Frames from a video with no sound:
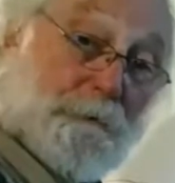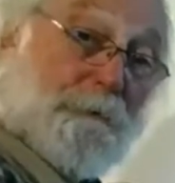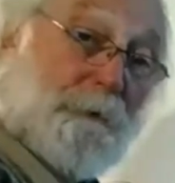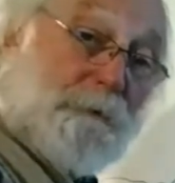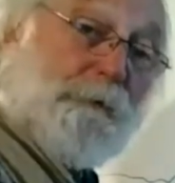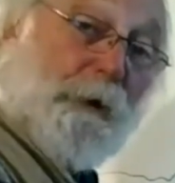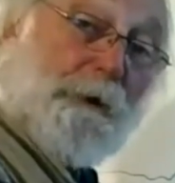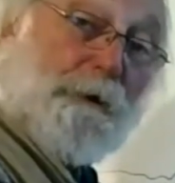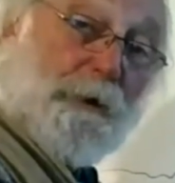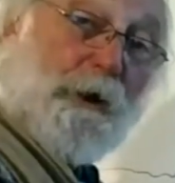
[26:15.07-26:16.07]
it's
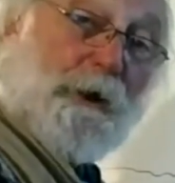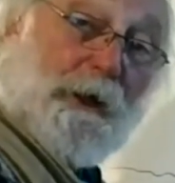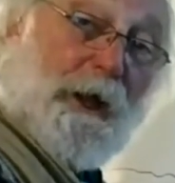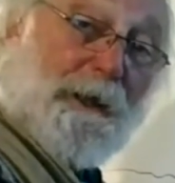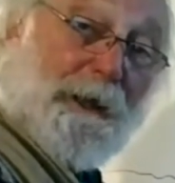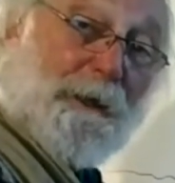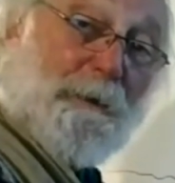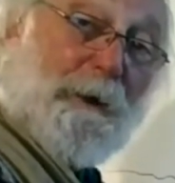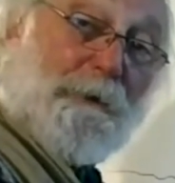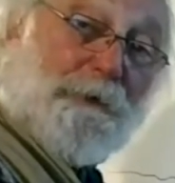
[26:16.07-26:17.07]
starting to look a lot like a
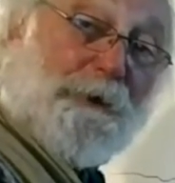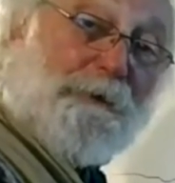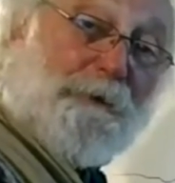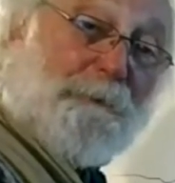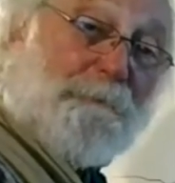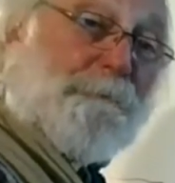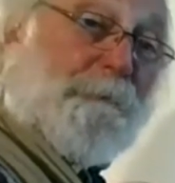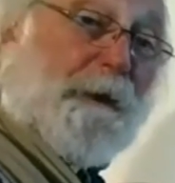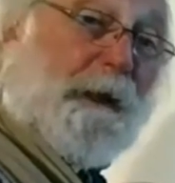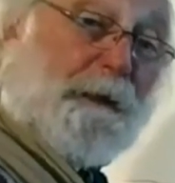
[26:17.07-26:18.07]
mountain, isn't
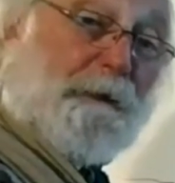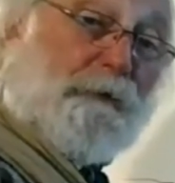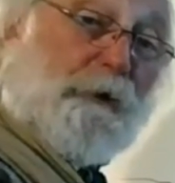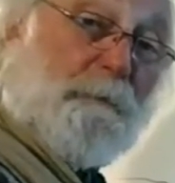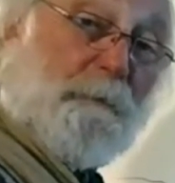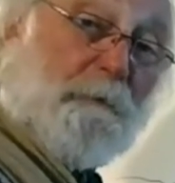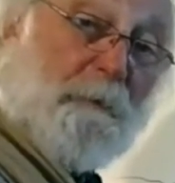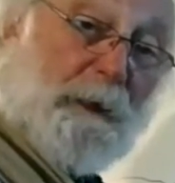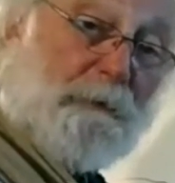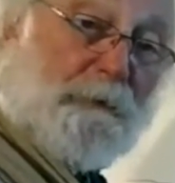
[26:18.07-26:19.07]
it? Like a shape of a
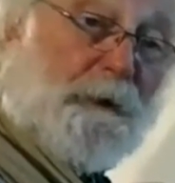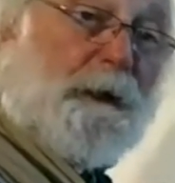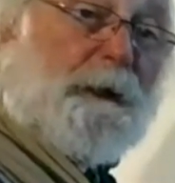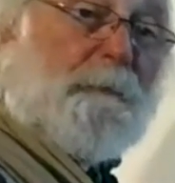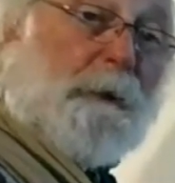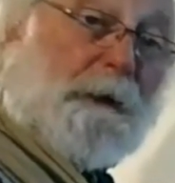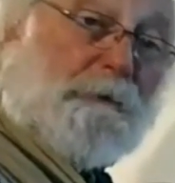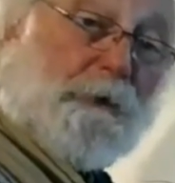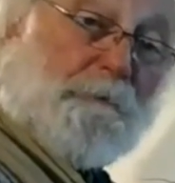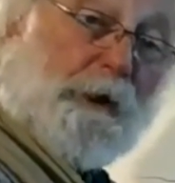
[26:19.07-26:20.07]
mountain. But
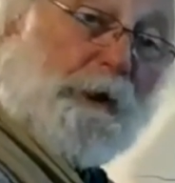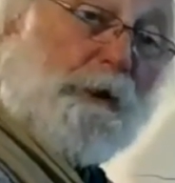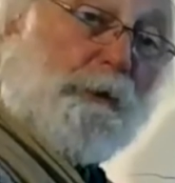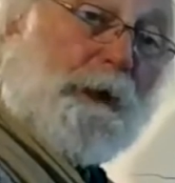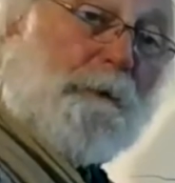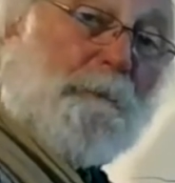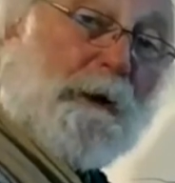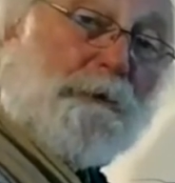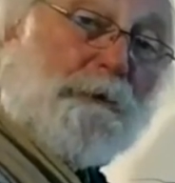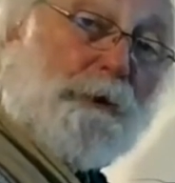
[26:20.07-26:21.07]
it's a very unique
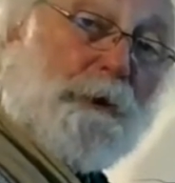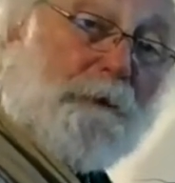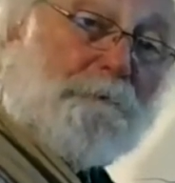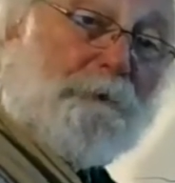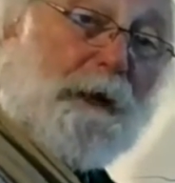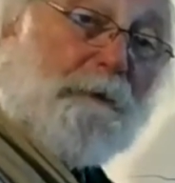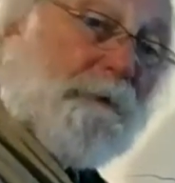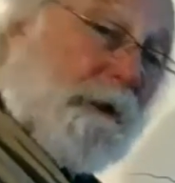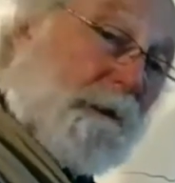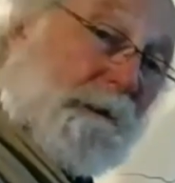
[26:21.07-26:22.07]
mountain. You'd have to have
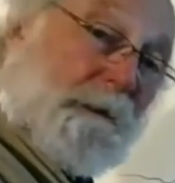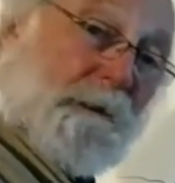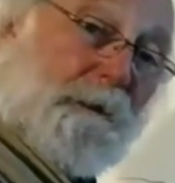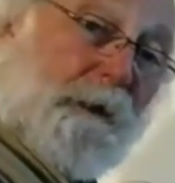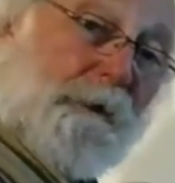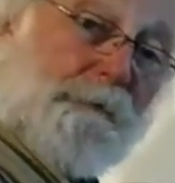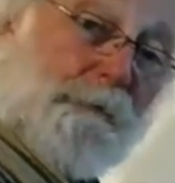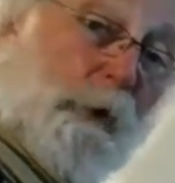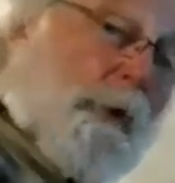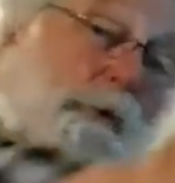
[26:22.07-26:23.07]
a
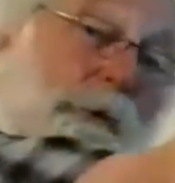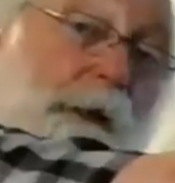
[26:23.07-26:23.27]
drone to